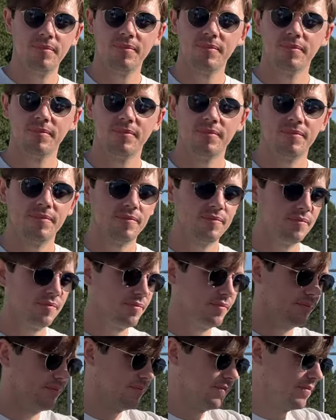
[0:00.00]
this car
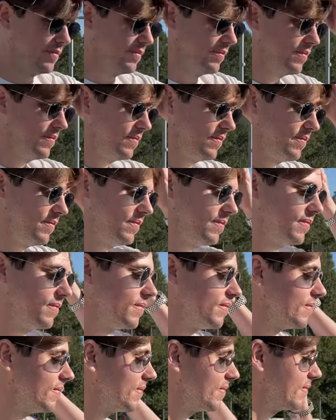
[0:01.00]
is sitting pretty
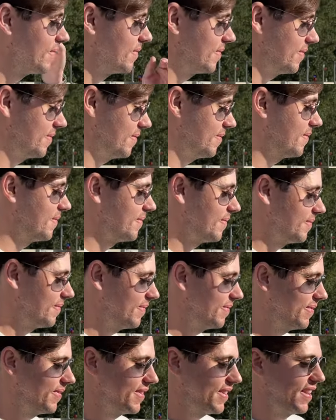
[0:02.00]
low. You want to tell us
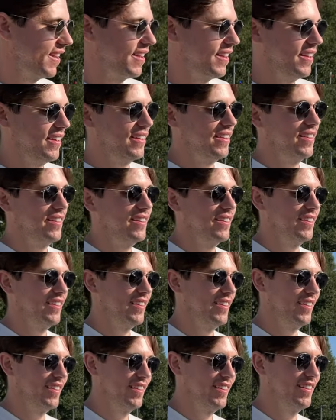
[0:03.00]
how it's doing
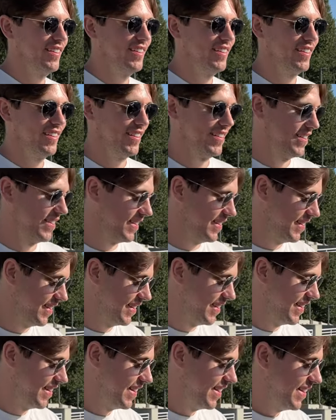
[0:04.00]
that?
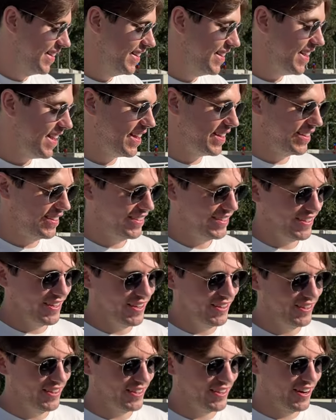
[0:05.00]
Yeah,
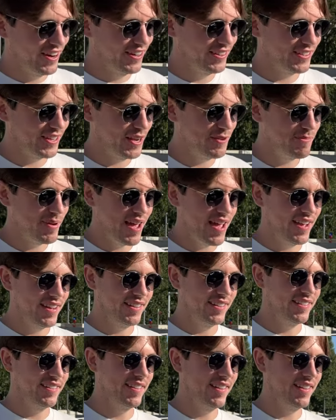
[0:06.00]
so the car's on bags,